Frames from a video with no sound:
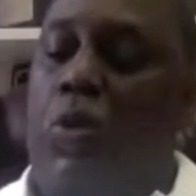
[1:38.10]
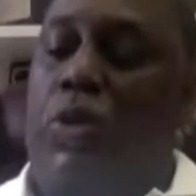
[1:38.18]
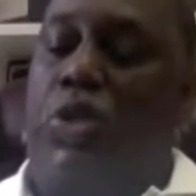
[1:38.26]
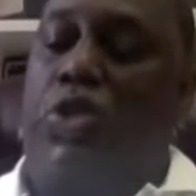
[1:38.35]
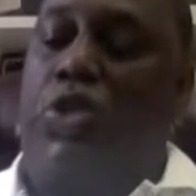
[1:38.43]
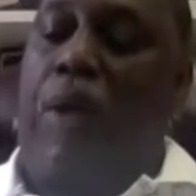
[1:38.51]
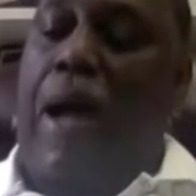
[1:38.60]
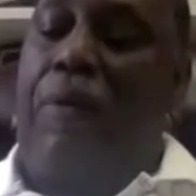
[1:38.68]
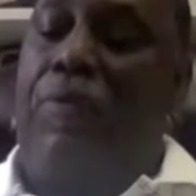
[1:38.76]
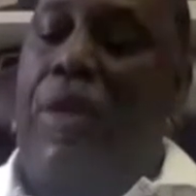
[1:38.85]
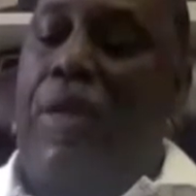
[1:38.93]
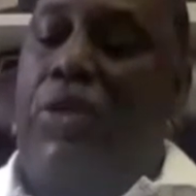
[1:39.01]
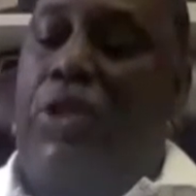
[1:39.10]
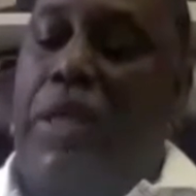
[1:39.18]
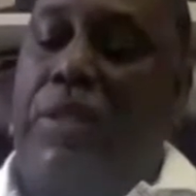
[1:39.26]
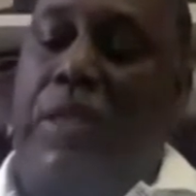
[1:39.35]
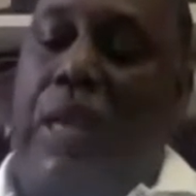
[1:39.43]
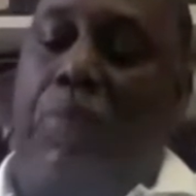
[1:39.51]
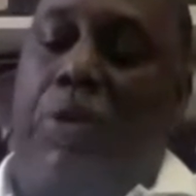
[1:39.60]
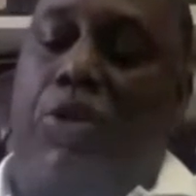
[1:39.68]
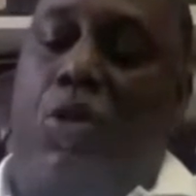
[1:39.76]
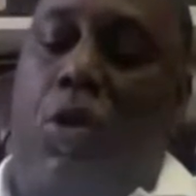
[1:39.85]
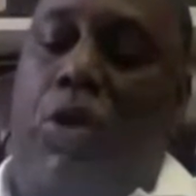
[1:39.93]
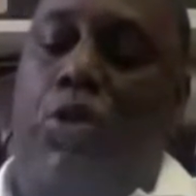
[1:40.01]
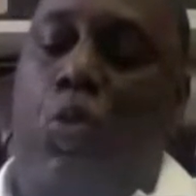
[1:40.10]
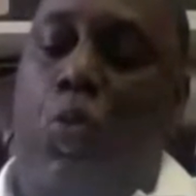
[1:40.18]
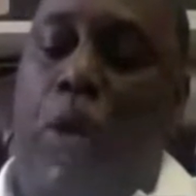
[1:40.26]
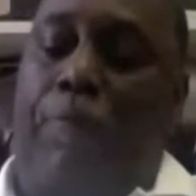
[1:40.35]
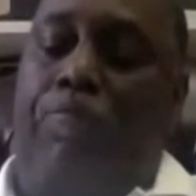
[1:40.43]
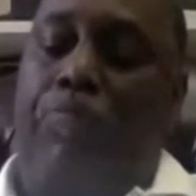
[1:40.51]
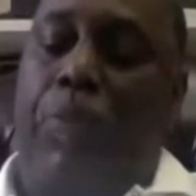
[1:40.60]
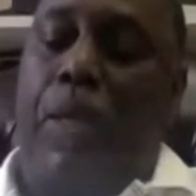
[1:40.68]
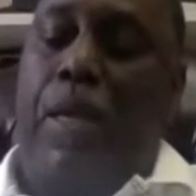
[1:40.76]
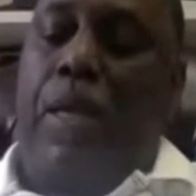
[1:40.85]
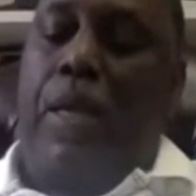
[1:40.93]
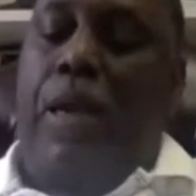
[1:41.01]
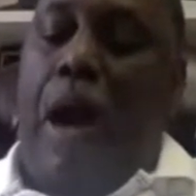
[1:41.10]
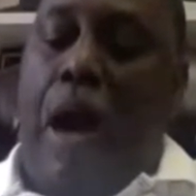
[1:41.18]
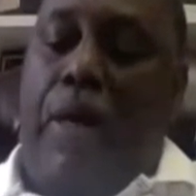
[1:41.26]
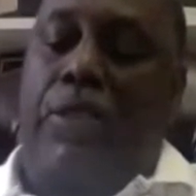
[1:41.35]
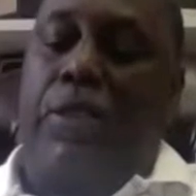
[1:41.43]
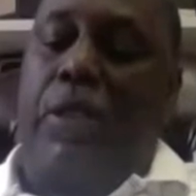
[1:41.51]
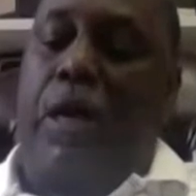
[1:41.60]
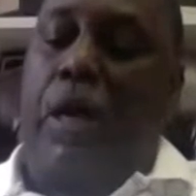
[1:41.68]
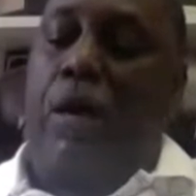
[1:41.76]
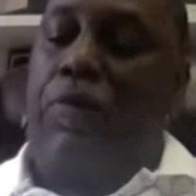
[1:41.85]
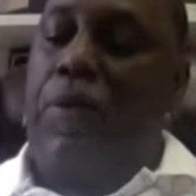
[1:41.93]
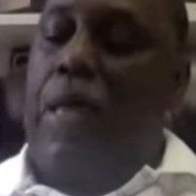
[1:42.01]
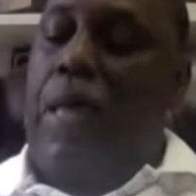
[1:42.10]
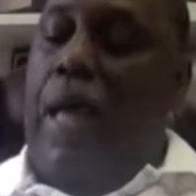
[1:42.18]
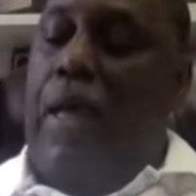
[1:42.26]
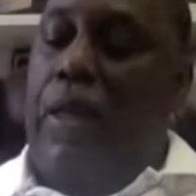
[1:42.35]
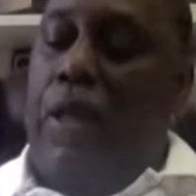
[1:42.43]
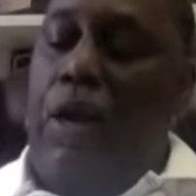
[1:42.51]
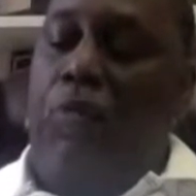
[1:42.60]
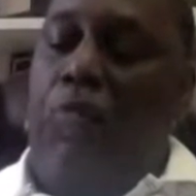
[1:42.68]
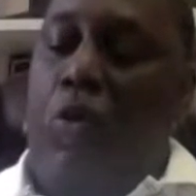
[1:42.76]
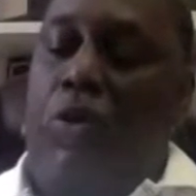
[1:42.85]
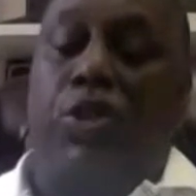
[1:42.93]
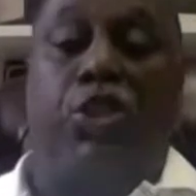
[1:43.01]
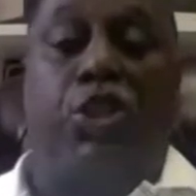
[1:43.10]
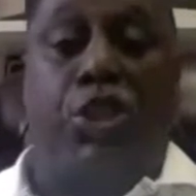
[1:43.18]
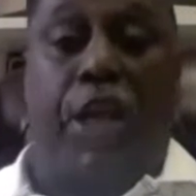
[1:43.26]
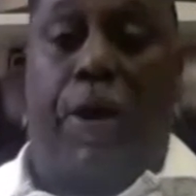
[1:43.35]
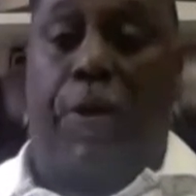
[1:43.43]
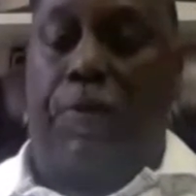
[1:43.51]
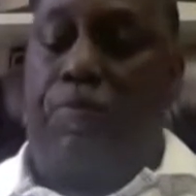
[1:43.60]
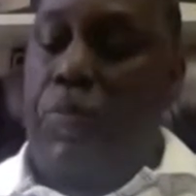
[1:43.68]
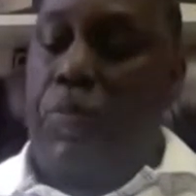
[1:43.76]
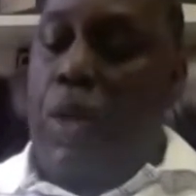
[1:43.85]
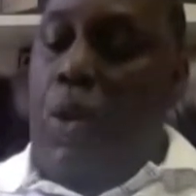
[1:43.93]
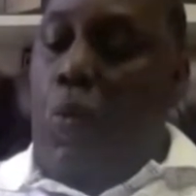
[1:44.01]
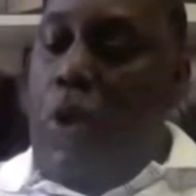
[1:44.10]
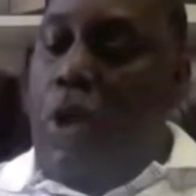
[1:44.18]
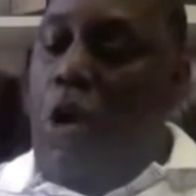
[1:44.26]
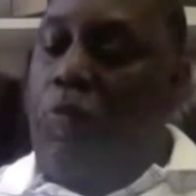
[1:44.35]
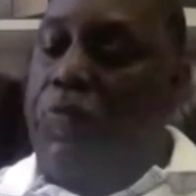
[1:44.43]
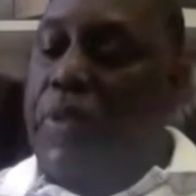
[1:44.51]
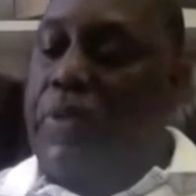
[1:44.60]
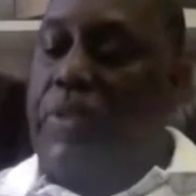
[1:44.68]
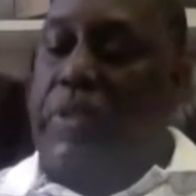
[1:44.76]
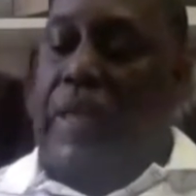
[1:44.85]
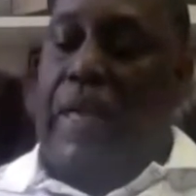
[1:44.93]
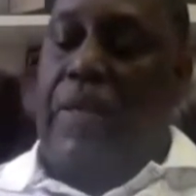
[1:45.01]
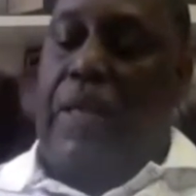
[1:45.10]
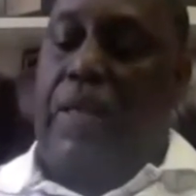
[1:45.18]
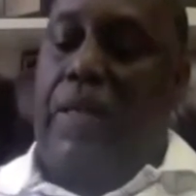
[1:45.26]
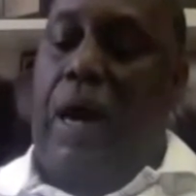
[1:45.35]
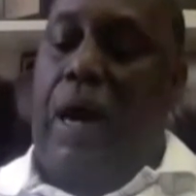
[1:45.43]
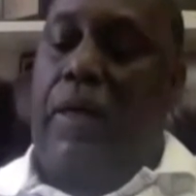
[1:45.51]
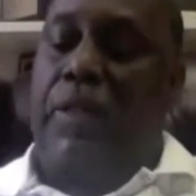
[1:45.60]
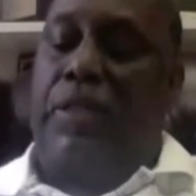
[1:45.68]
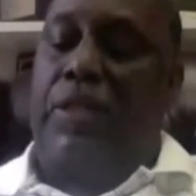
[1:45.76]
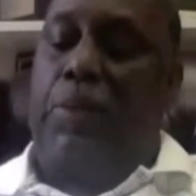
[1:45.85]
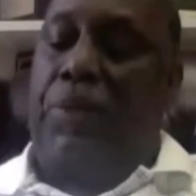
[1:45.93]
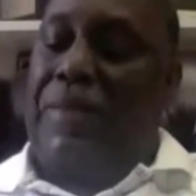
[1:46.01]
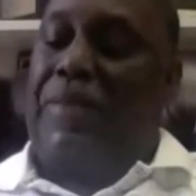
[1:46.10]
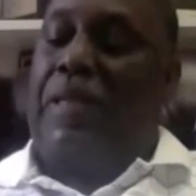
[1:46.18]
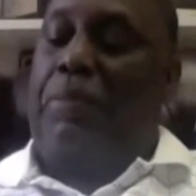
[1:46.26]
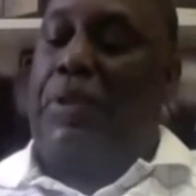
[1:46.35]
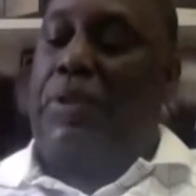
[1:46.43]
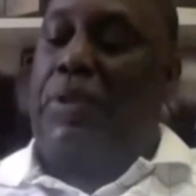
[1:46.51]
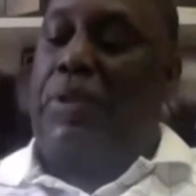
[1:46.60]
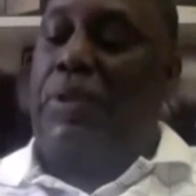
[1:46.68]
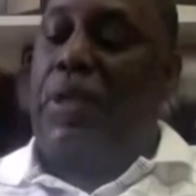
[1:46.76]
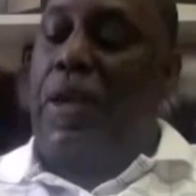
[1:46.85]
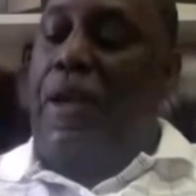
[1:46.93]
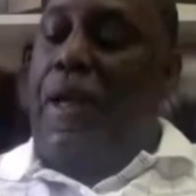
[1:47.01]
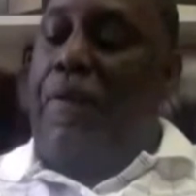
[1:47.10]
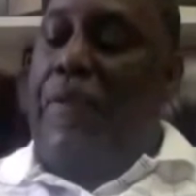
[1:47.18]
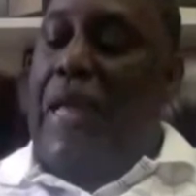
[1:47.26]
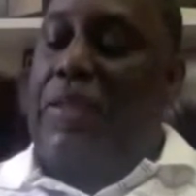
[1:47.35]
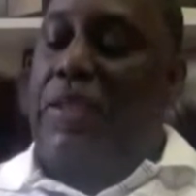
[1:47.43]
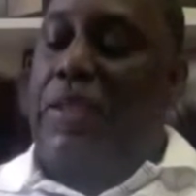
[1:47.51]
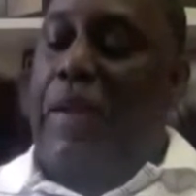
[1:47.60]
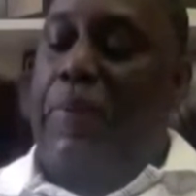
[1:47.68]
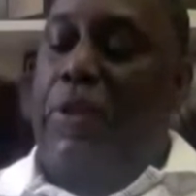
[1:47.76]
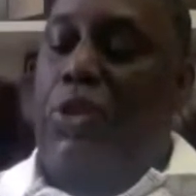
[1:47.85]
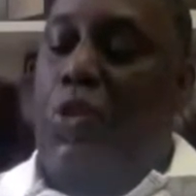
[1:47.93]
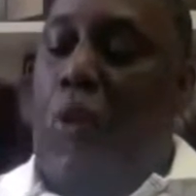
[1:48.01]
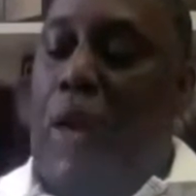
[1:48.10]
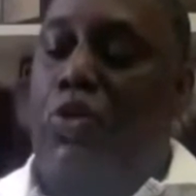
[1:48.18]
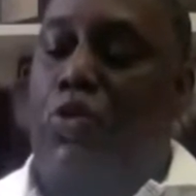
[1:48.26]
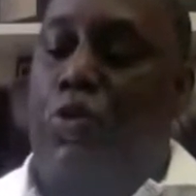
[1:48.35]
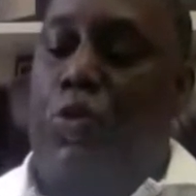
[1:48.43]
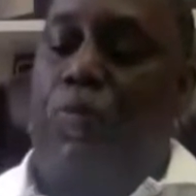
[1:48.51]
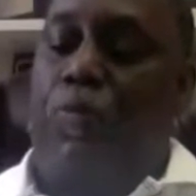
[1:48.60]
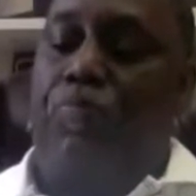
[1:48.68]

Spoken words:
to strive just that much harder to win. God is love, and love wants to share. We often say that God is in the blessing business, and that statement is quite true.